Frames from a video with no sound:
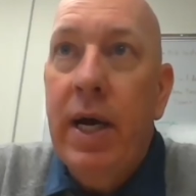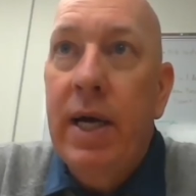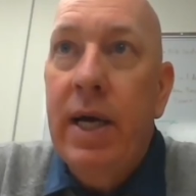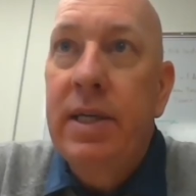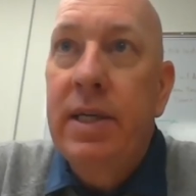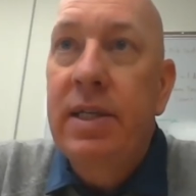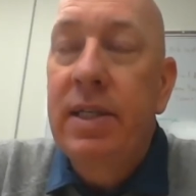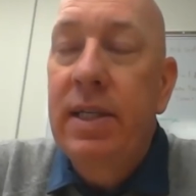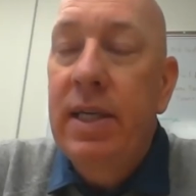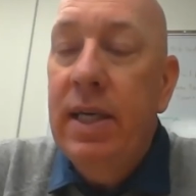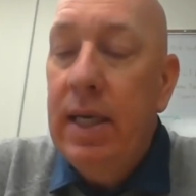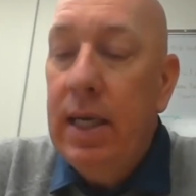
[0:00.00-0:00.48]
and I
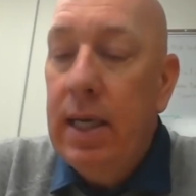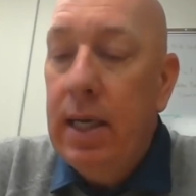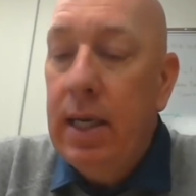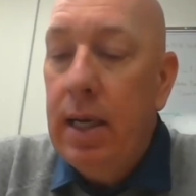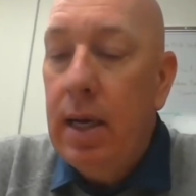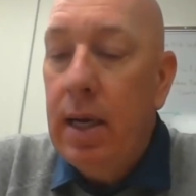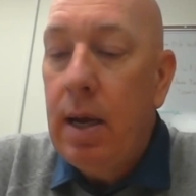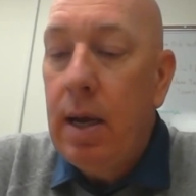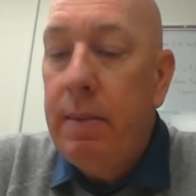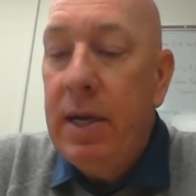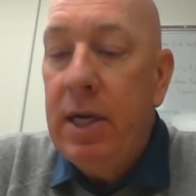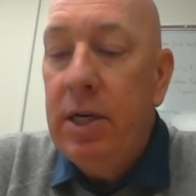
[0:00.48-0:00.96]

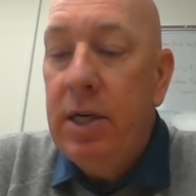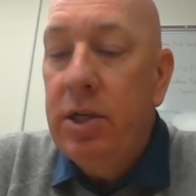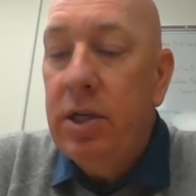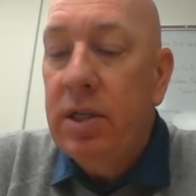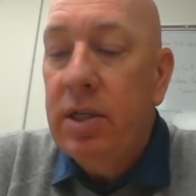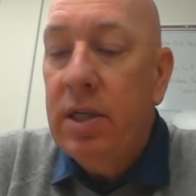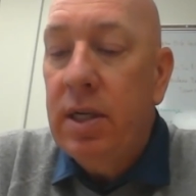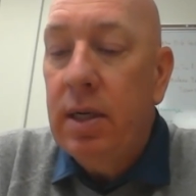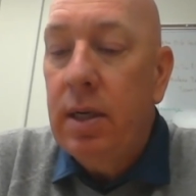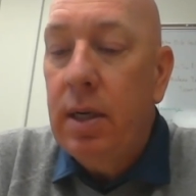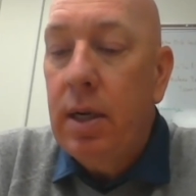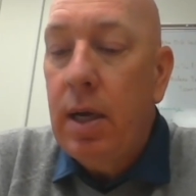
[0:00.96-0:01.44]
see, I mean,
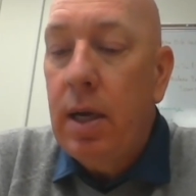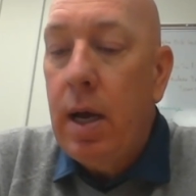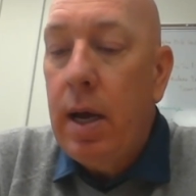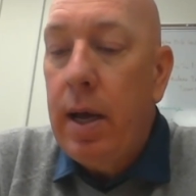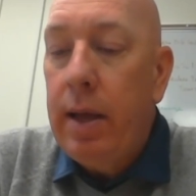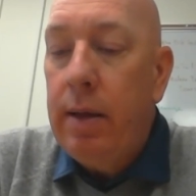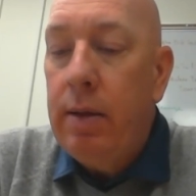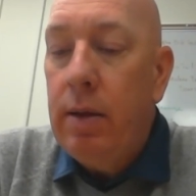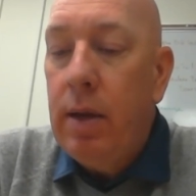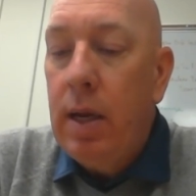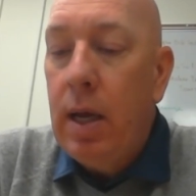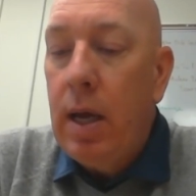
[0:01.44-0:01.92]
just
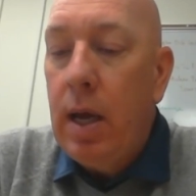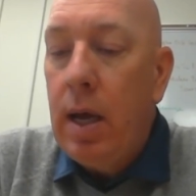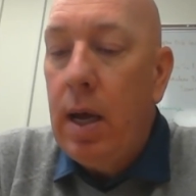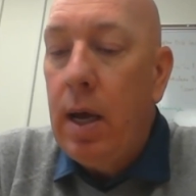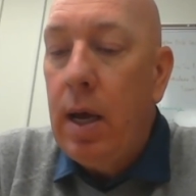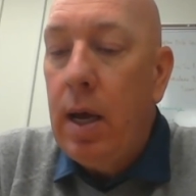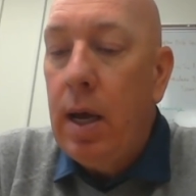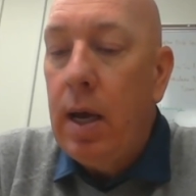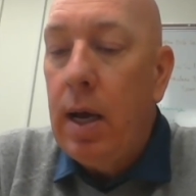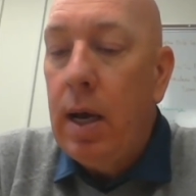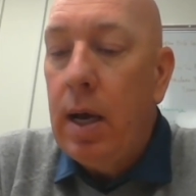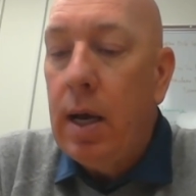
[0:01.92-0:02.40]

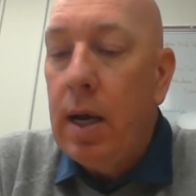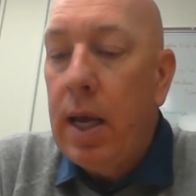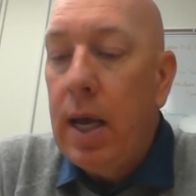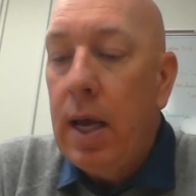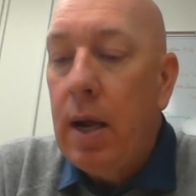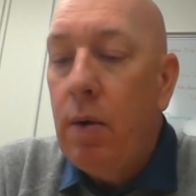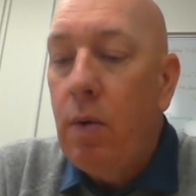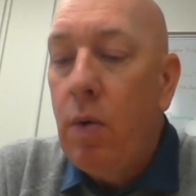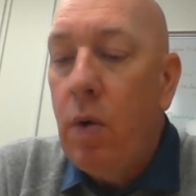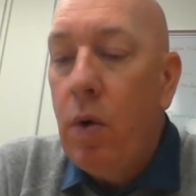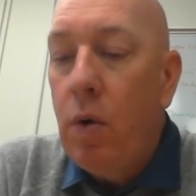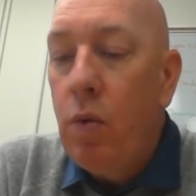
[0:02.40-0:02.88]

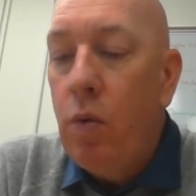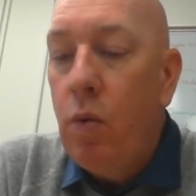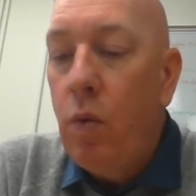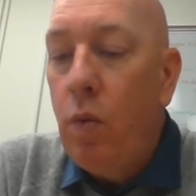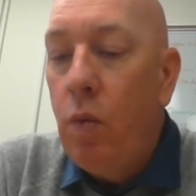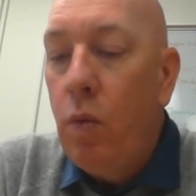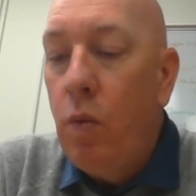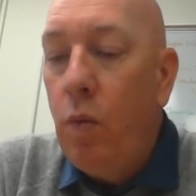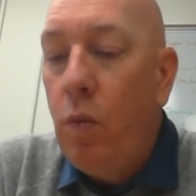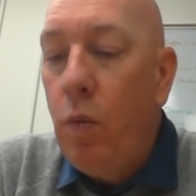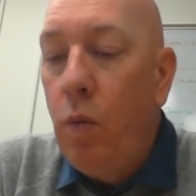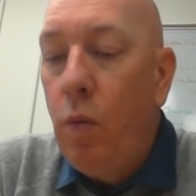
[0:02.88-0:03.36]
again,
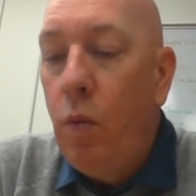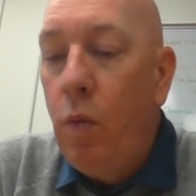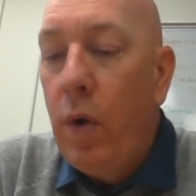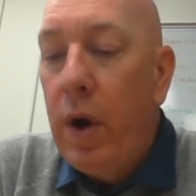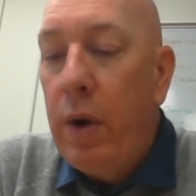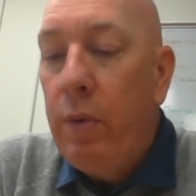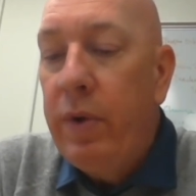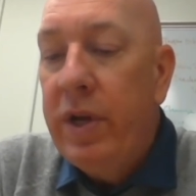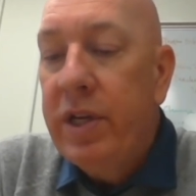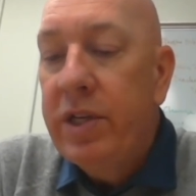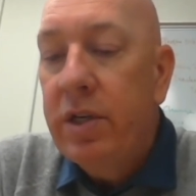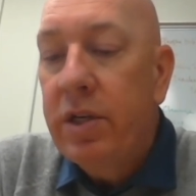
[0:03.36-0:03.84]

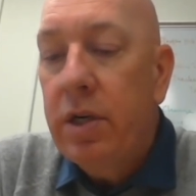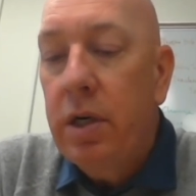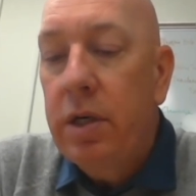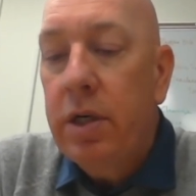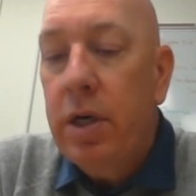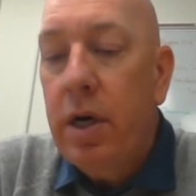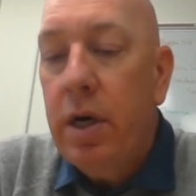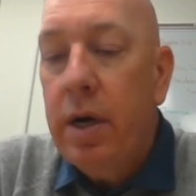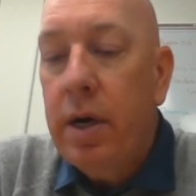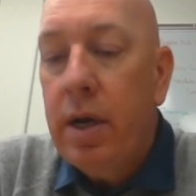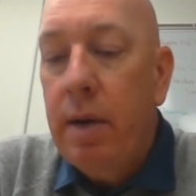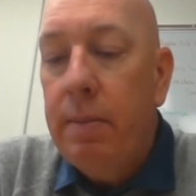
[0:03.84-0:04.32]
when we start
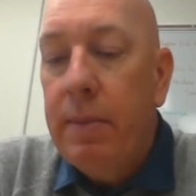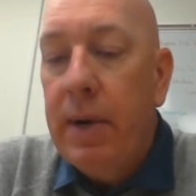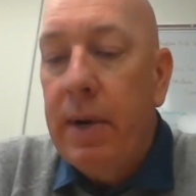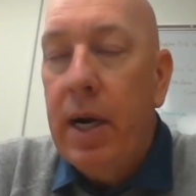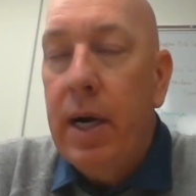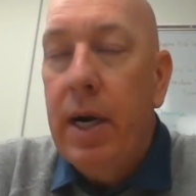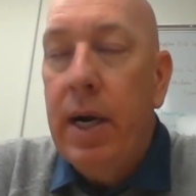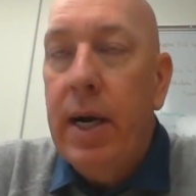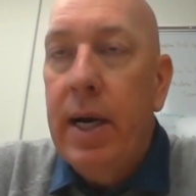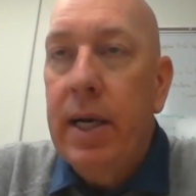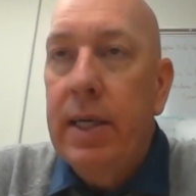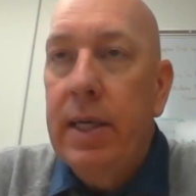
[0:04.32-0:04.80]
talking
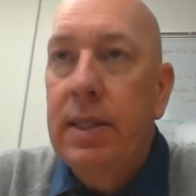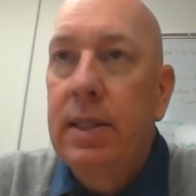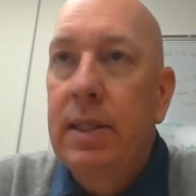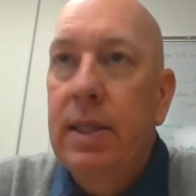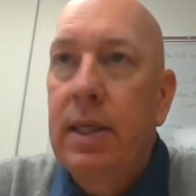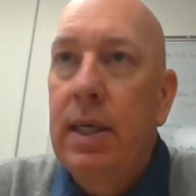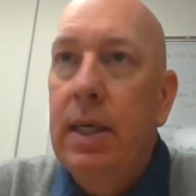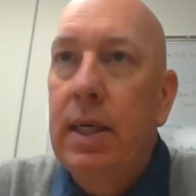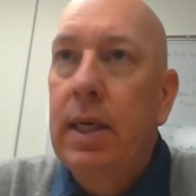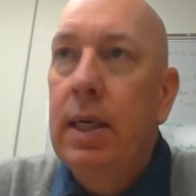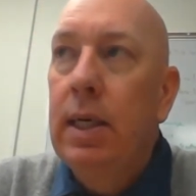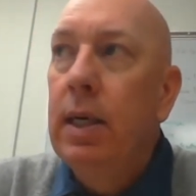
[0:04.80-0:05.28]
about it, I
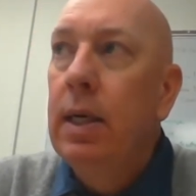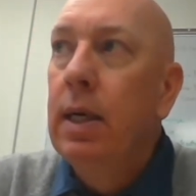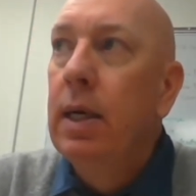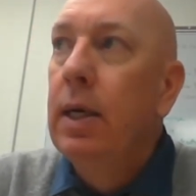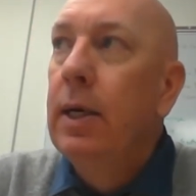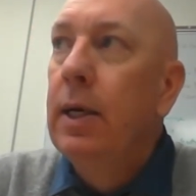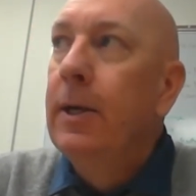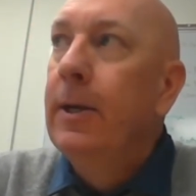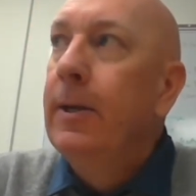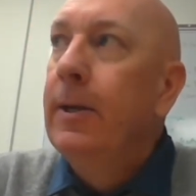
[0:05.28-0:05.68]
see